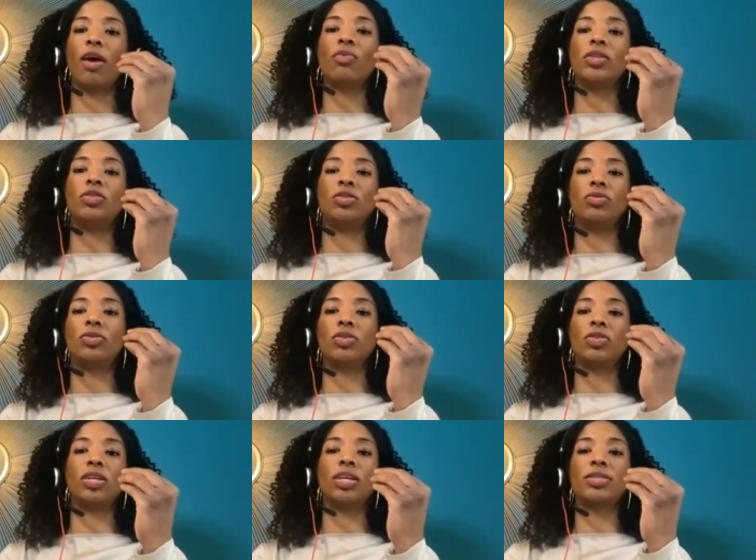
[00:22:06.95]
how would you
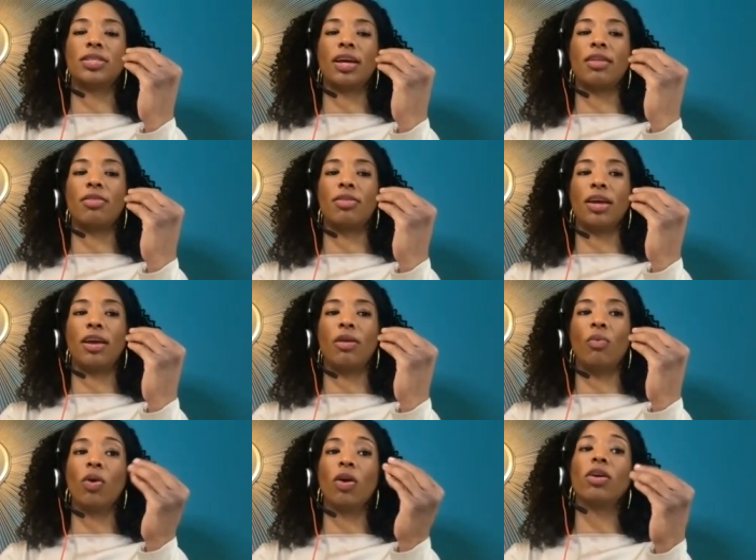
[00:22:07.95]
suggest that they
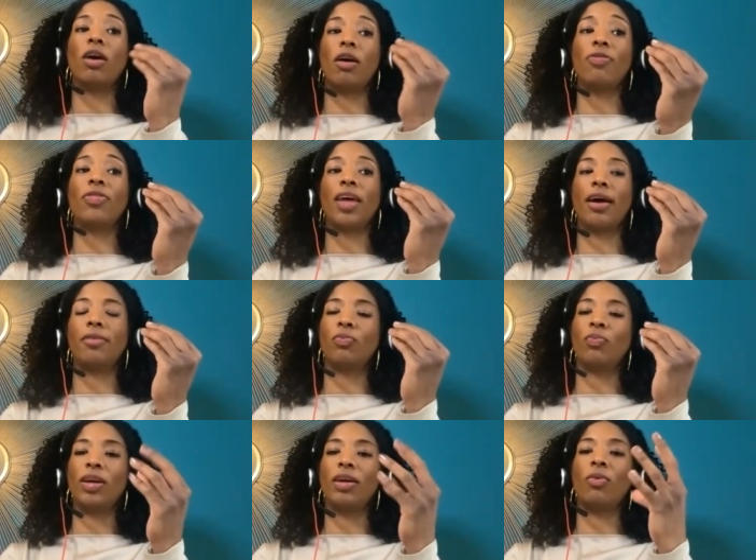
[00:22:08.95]
work on that
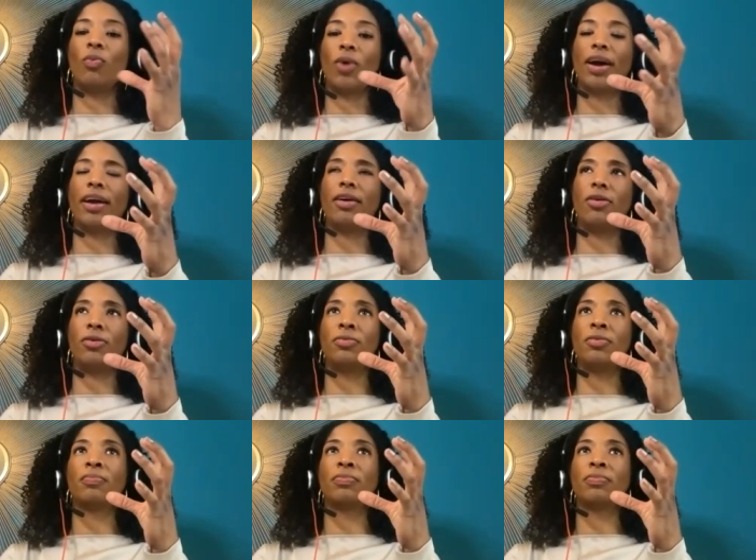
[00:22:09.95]
while